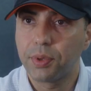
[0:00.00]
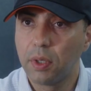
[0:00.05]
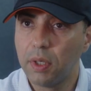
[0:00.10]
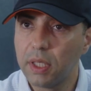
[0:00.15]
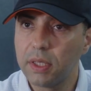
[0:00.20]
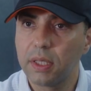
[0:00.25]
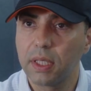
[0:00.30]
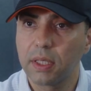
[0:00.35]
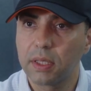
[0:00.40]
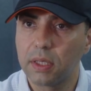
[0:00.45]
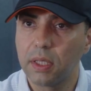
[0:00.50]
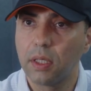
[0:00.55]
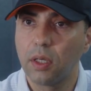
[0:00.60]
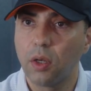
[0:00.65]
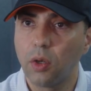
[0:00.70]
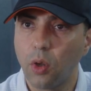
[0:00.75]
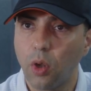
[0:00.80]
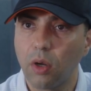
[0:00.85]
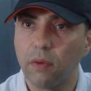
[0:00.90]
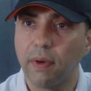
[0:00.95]
Prolitec did a
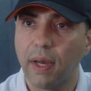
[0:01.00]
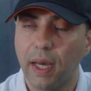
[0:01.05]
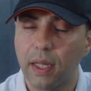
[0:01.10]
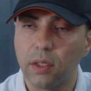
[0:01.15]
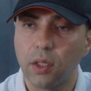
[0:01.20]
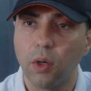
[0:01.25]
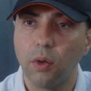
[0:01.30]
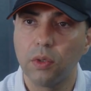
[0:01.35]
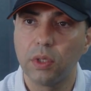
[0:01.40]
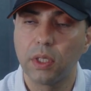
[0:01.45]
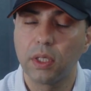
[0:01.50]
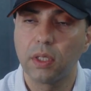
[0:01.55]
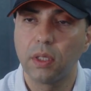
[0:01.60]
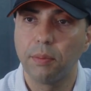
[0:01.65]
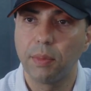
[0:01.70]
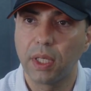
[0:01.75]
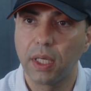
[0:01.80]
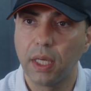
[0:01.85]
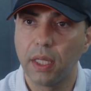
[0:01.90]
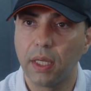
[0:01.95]
lot of handholding in the
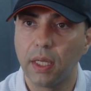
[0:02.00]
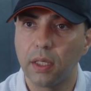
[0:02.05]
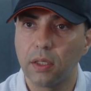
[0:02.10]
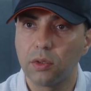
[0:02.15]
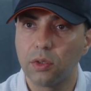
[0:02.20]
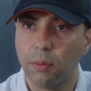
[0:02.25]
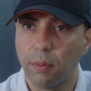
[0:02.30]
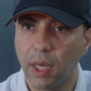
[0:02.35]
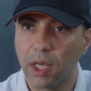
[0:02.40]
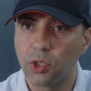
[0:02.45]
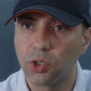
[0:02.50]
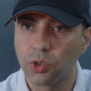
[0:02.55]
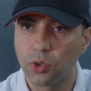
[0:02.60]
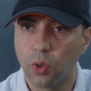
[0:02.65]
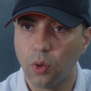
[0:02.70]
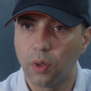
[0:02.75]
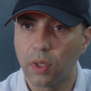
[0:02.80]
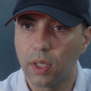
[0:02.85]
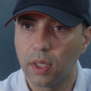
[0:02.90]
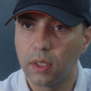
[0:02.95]
beginning to make
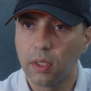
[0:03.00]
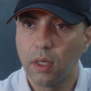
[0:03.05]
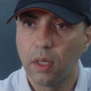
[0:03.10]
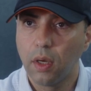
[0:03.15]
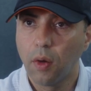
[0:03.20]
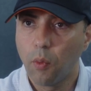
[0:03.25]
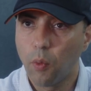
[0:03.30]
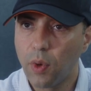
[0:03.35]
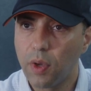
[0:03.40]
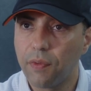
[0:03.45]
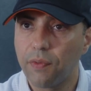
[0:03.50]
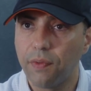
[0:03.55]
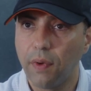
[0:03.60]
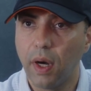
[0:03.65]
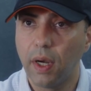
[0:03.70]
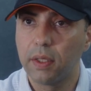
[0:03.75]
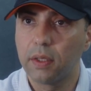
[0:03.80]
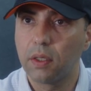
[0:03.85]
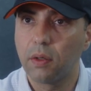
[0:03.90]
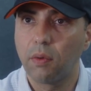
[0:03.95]
sure that we
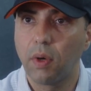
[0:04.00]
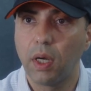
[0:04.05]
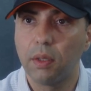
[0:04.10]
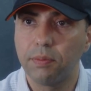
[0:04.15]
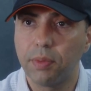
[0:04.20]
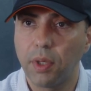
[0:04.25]
find the right